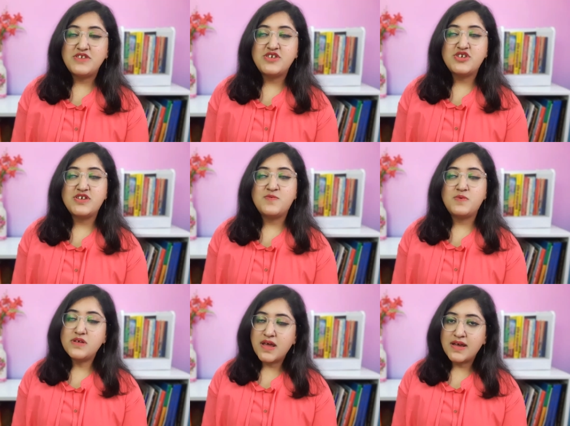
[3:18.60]
she
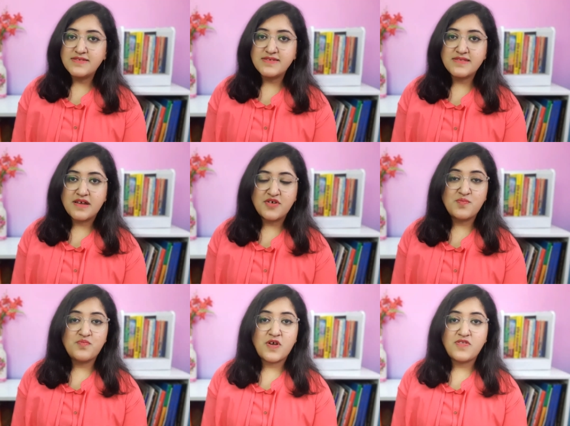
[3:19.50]
realizes that her
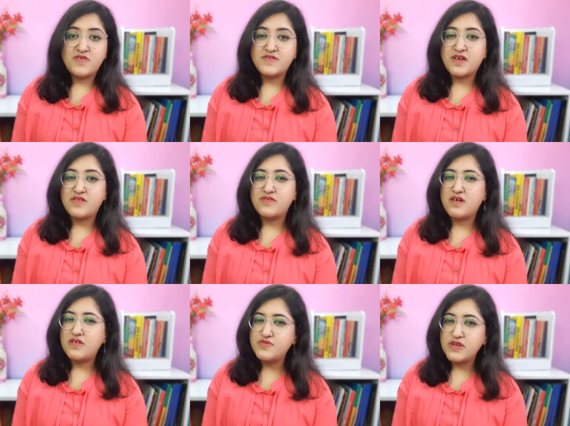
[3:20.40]
brothers are
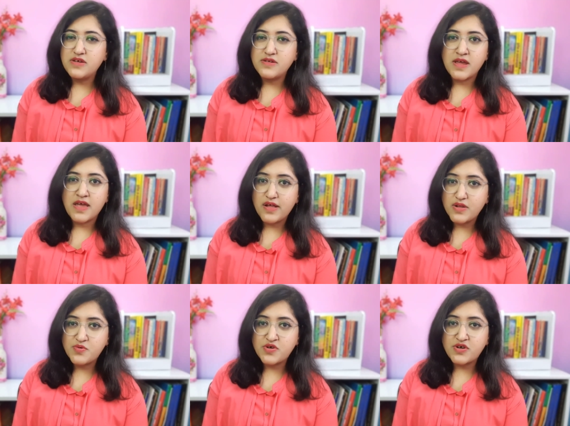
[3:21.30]
not really going to
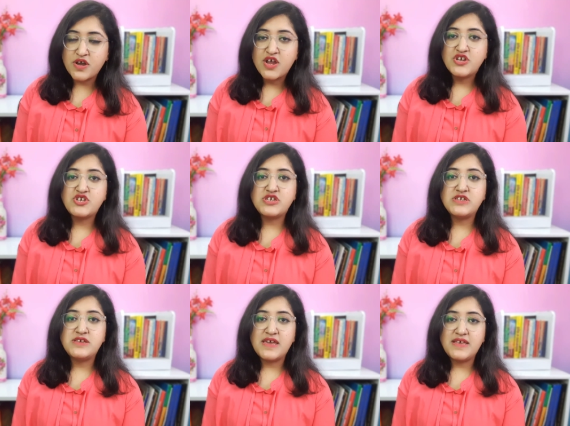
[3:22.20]
help her, she
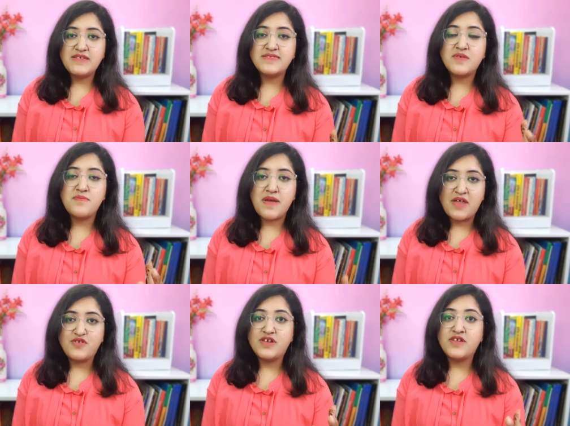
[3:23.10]
takes the
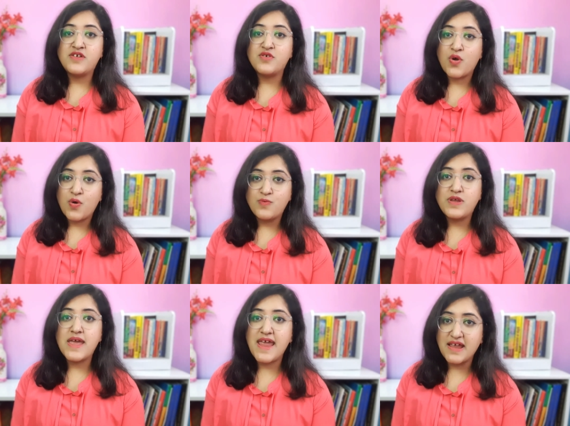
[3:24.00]
matter in her own
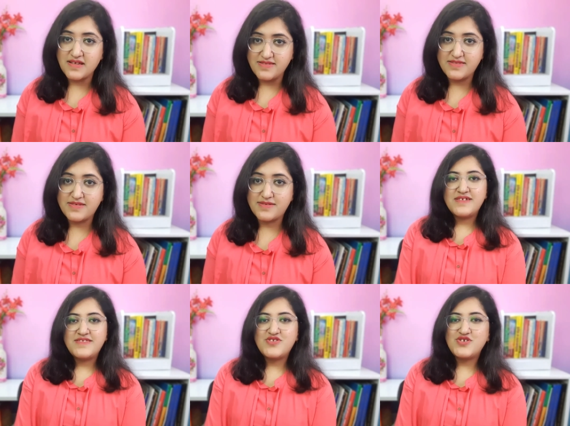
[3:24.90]
hands.
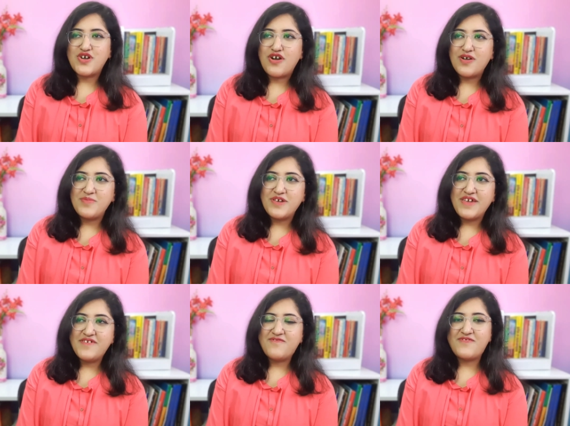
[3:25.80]
It's a
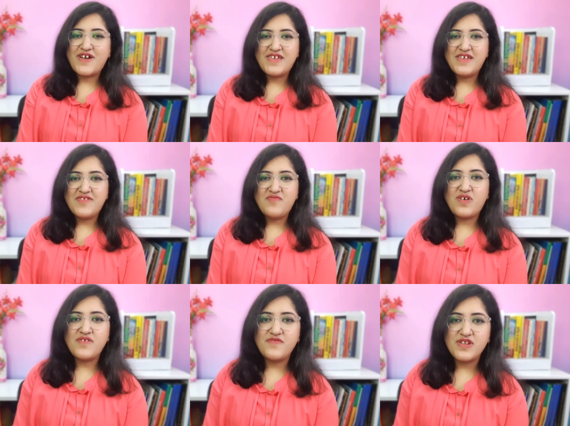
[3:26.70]
charming, funny,
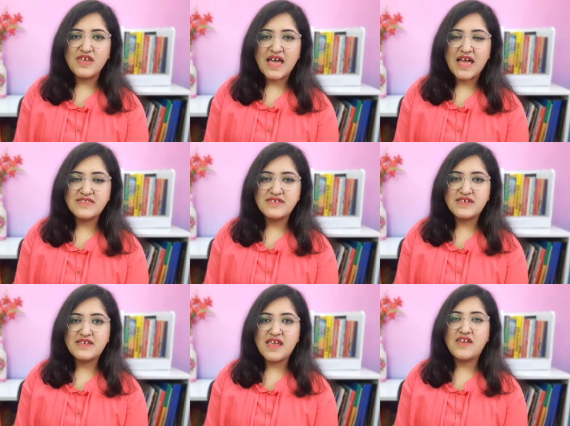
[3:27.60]
wonderfully
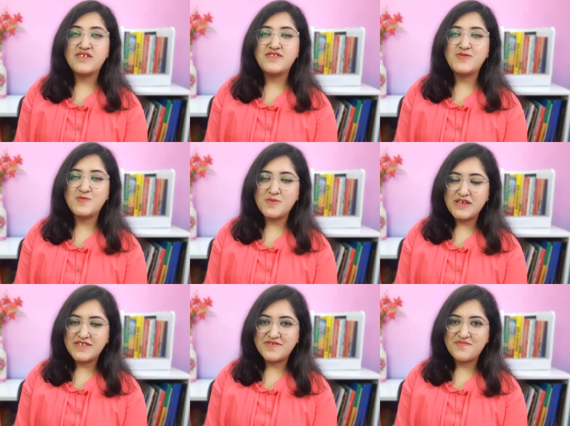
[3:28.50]
acted, and a
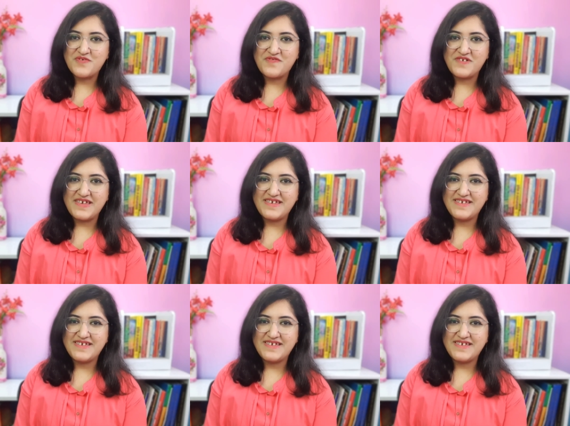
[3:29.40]
sweet movie.